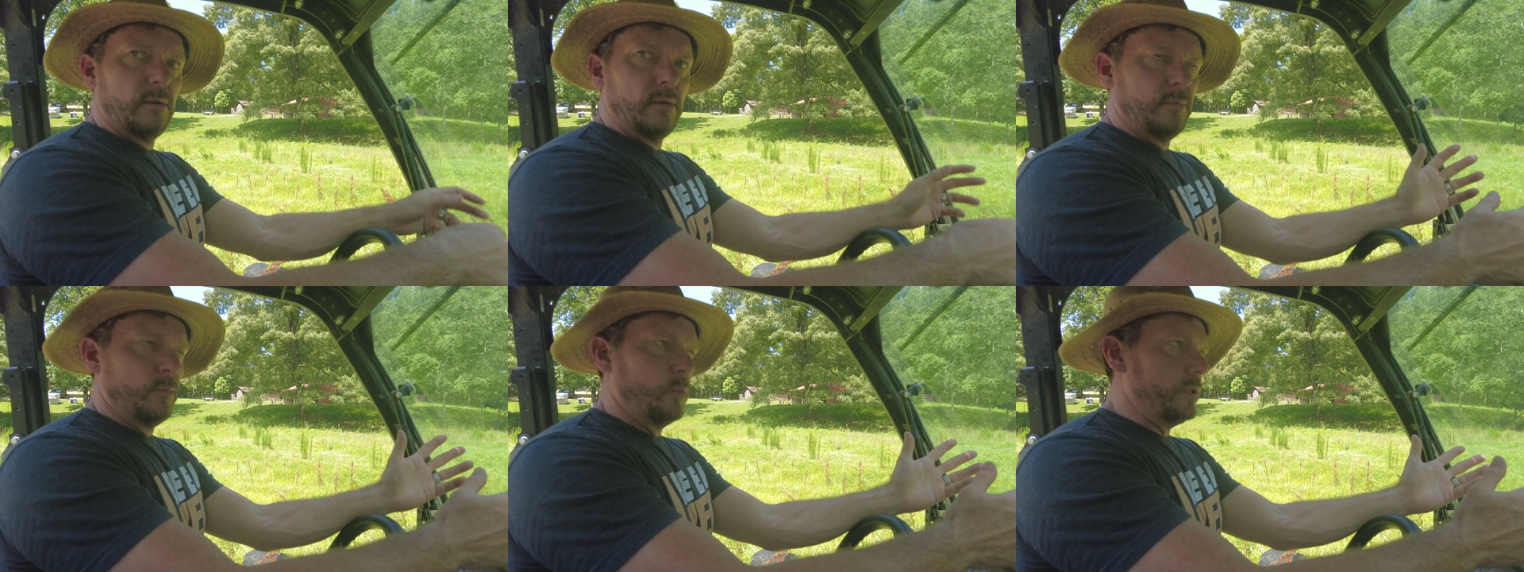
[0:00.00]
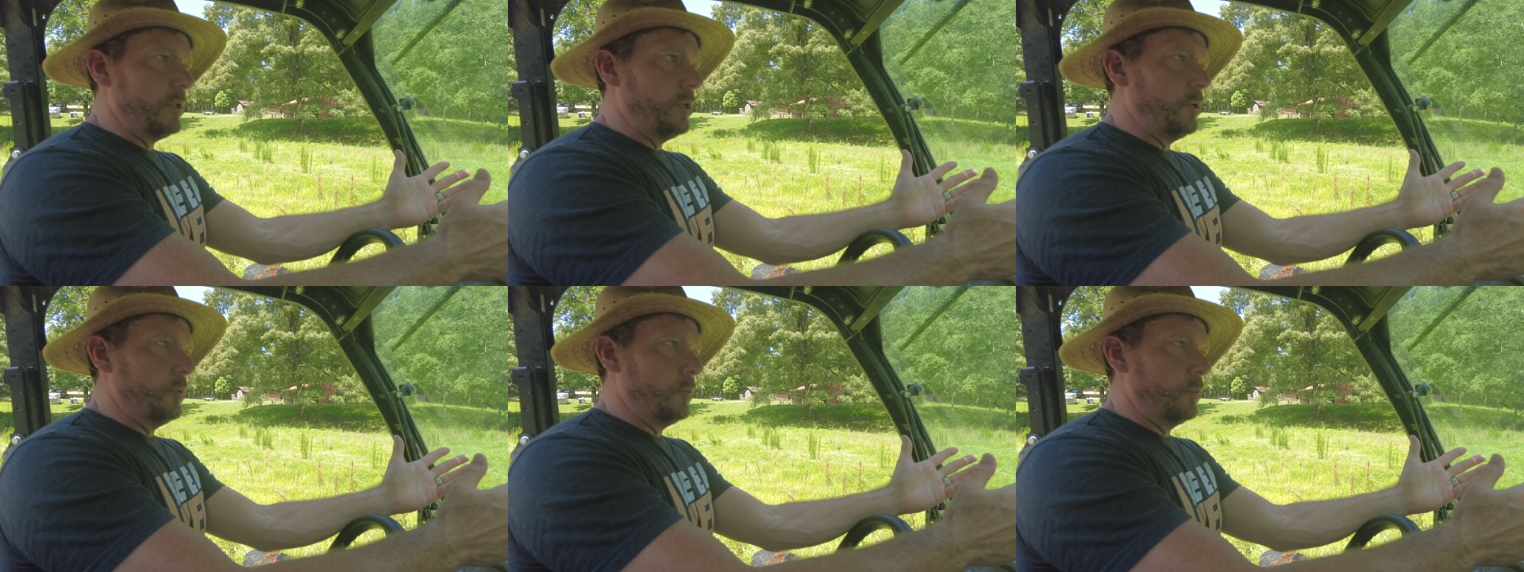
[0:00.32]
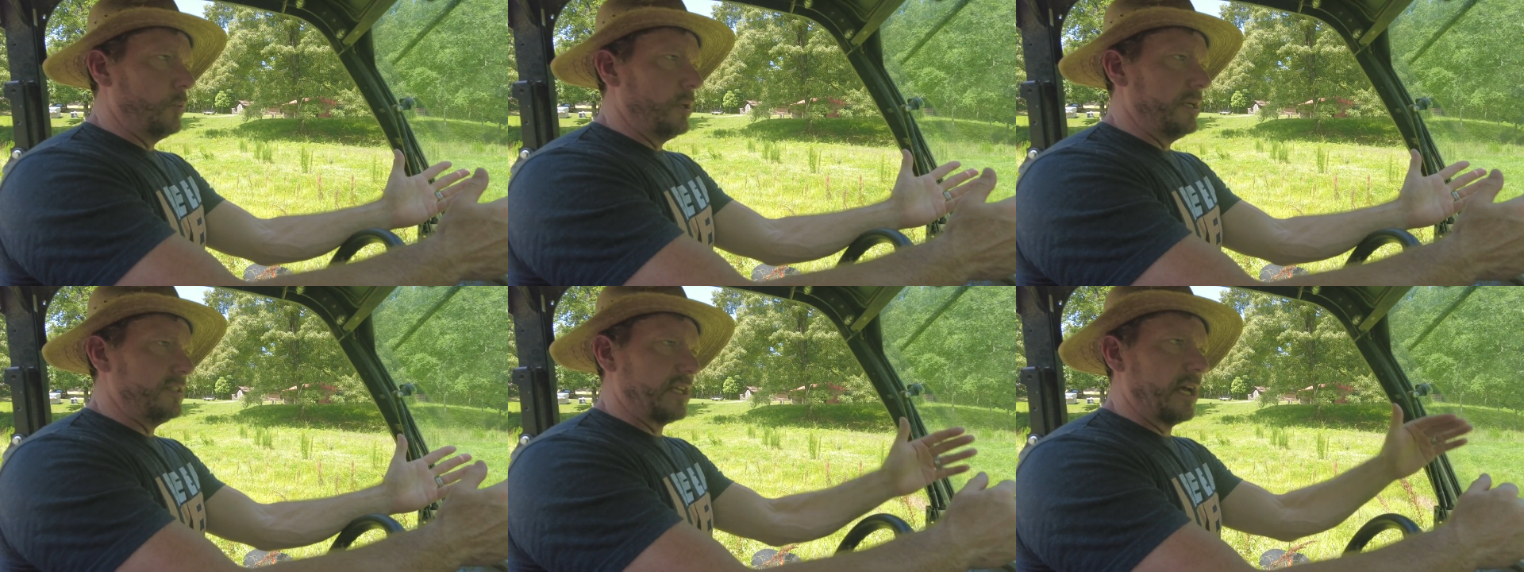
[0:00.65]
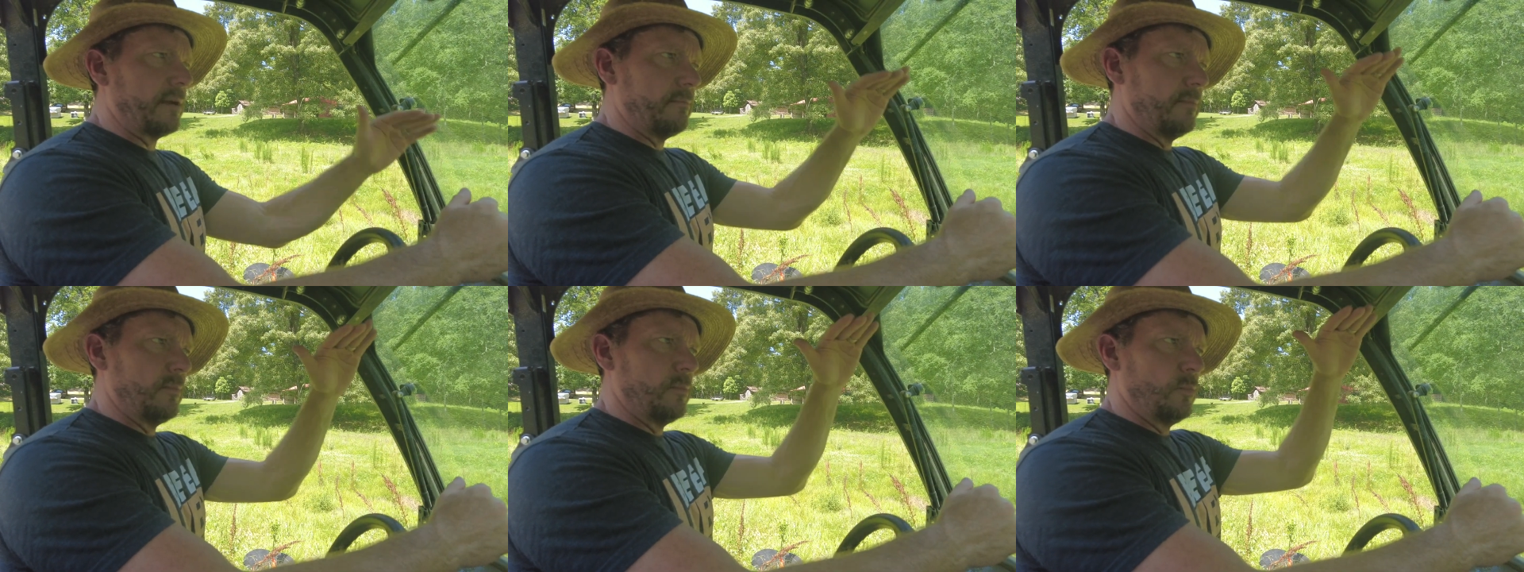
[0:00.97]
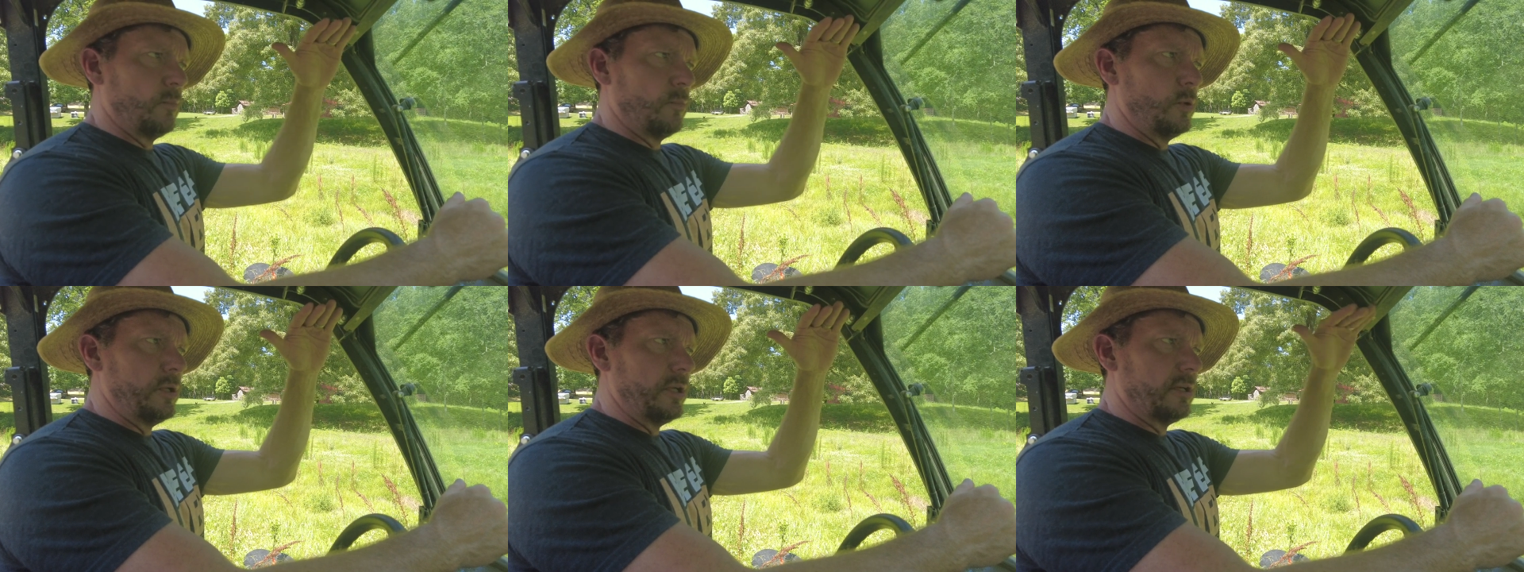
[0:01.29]
When you
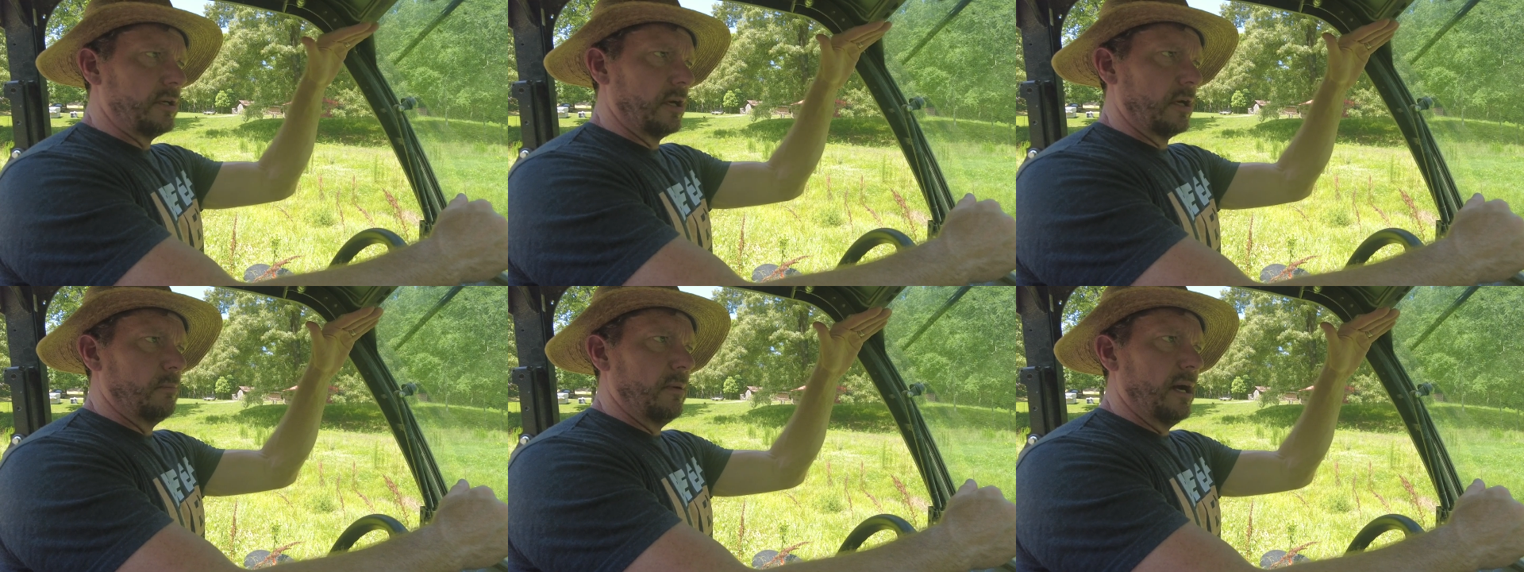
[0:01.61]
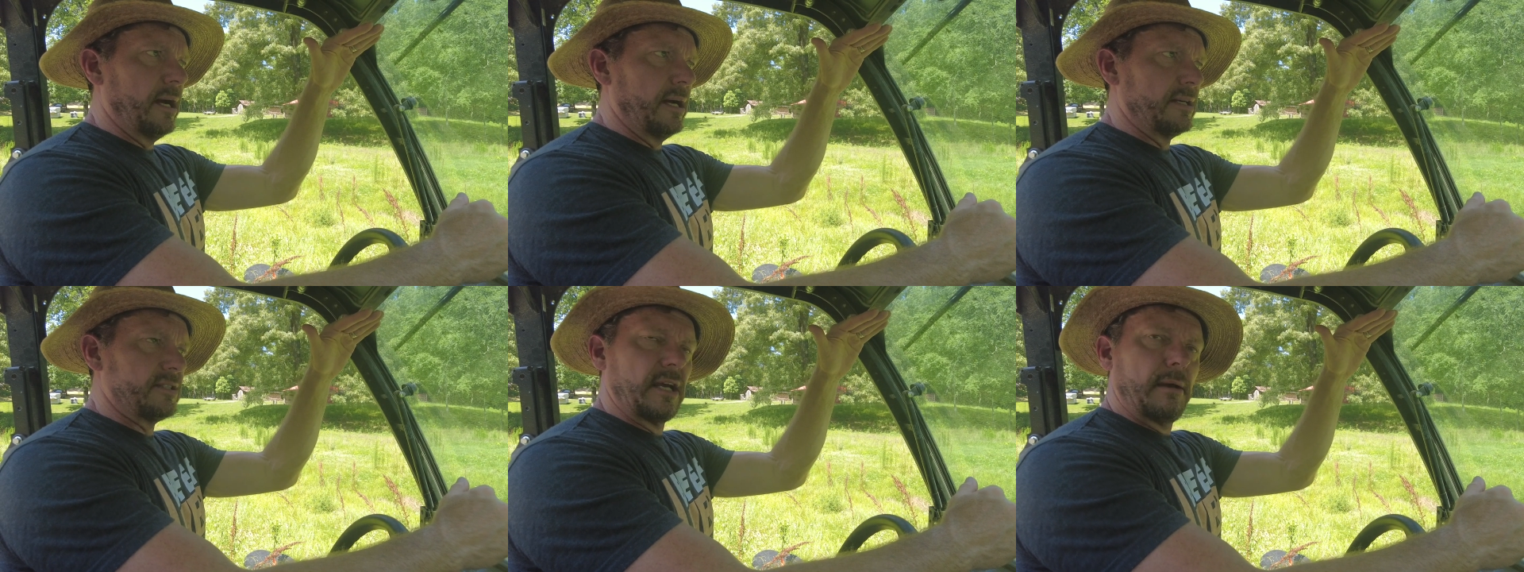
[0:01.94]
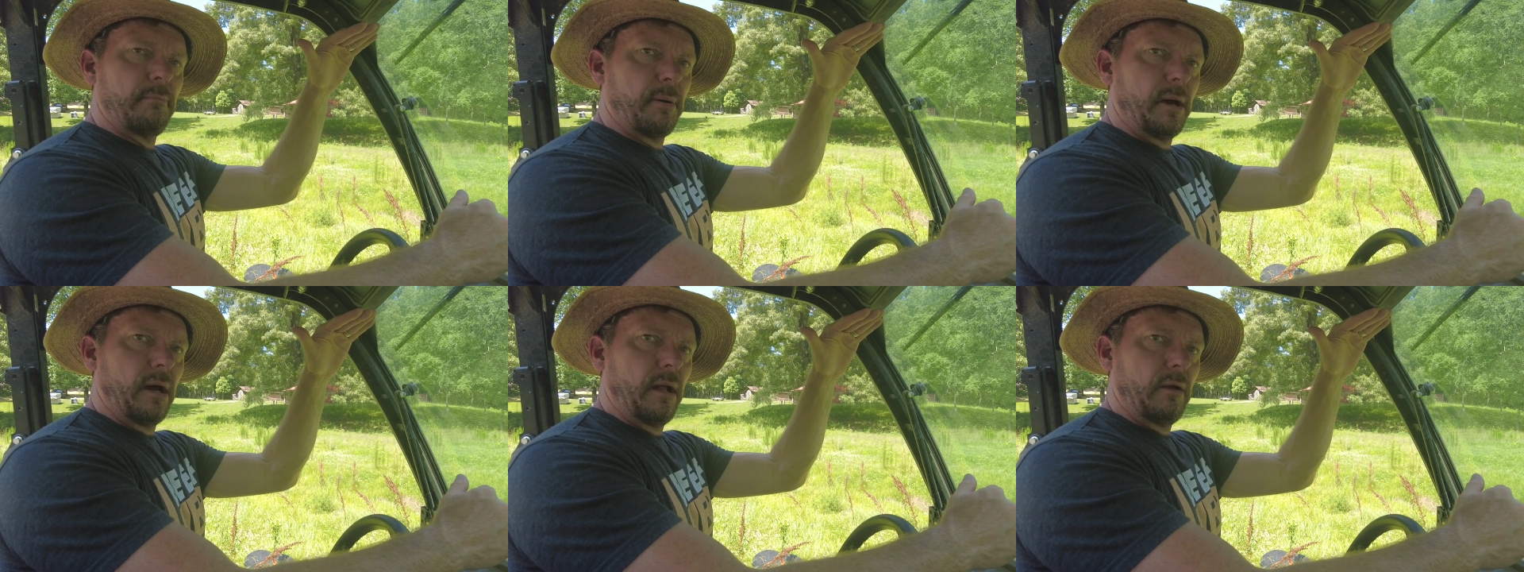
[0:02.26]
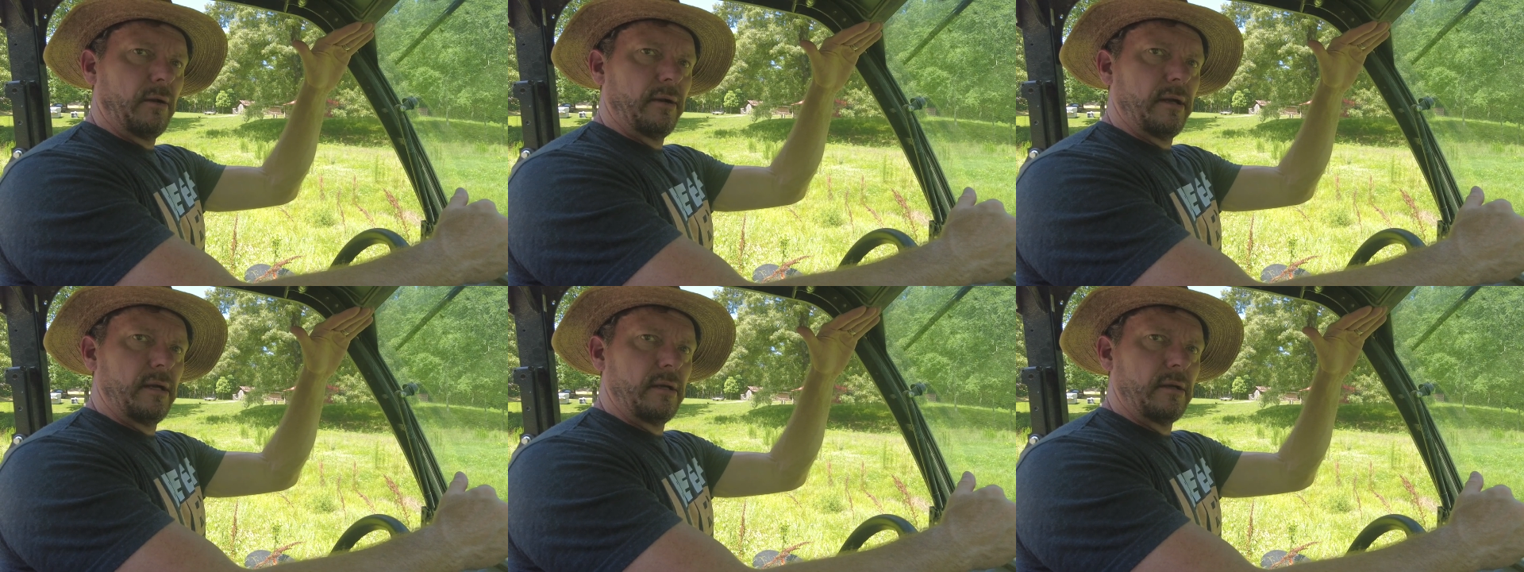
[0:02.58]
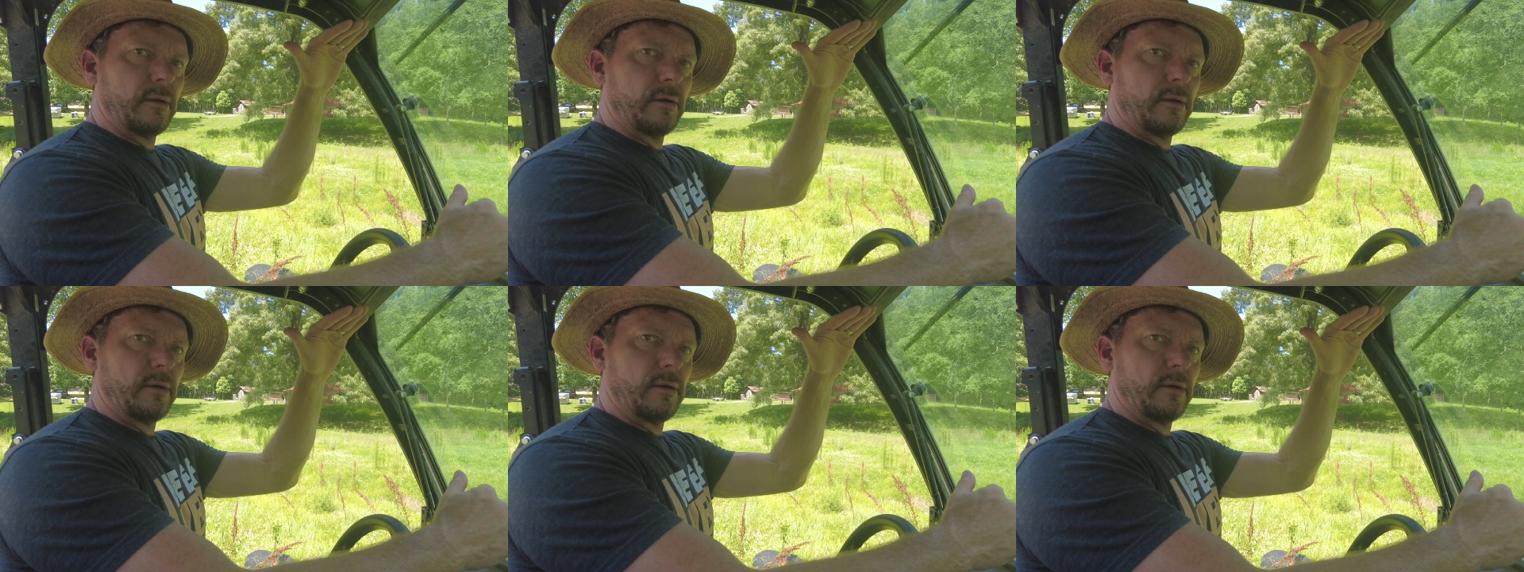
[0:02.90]
cut them high, is that pollarding or